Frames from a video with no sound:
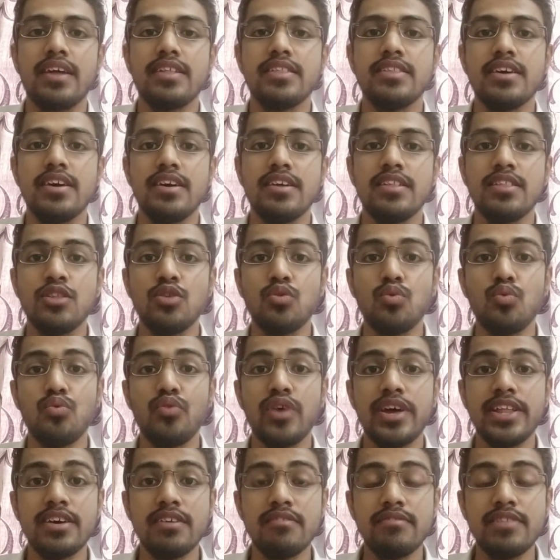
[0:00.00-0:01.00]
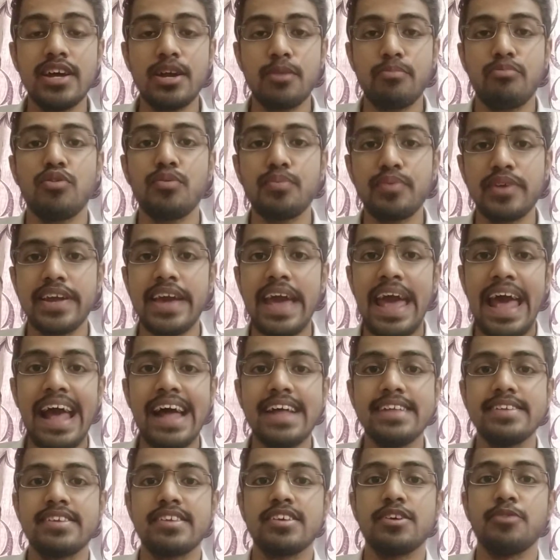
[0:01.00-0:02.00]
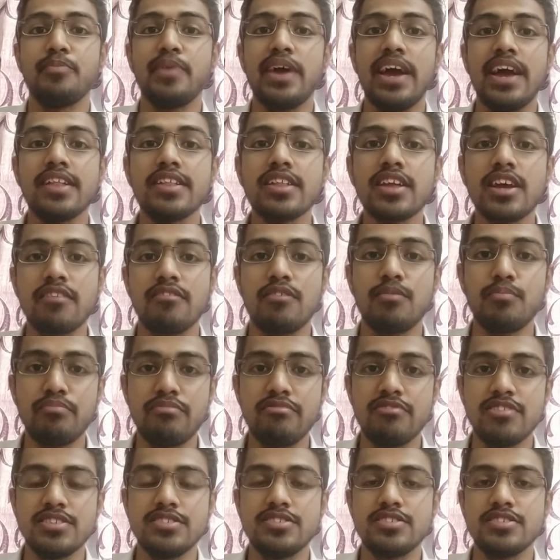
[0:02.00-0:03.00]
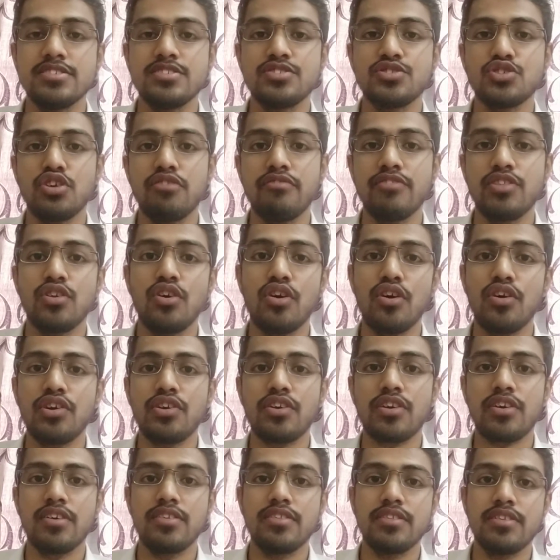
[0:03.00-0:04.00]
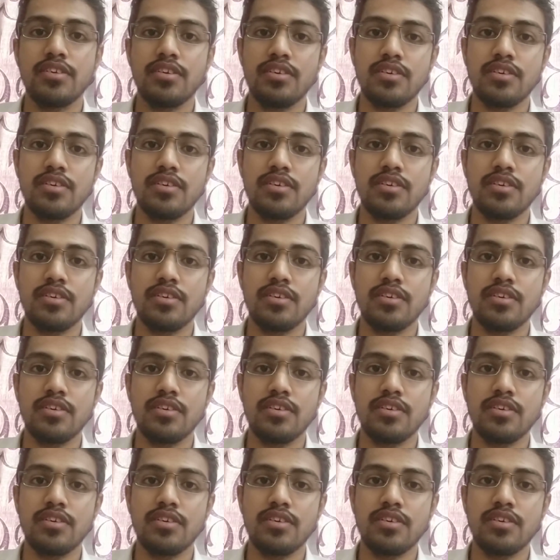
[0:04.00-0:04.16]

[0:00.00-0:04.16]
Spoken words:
And then whether that property has some encumbrances or not,